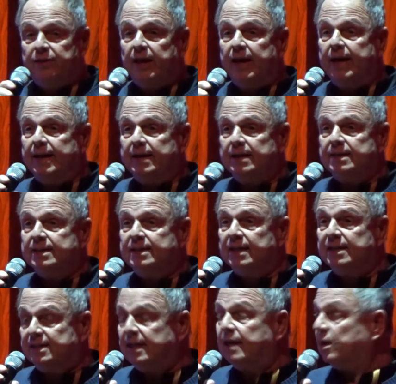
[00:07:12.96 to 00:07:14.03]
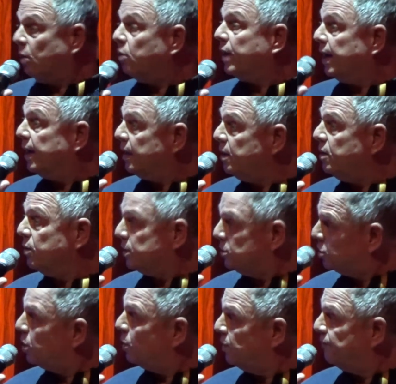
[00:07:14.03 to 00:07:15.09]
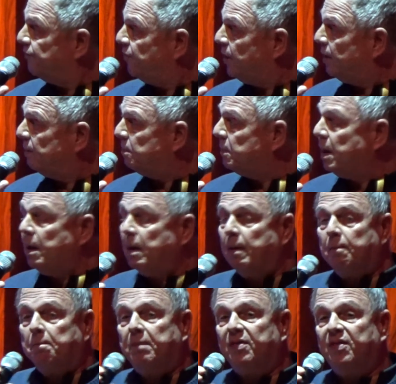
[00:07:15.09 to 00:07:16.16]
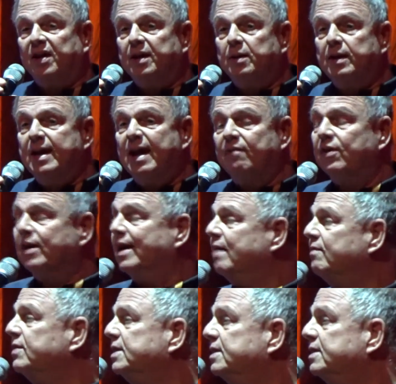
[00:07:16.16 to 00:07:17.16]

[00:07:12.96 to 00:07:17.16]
They said, okay, you can show the film, but they never gave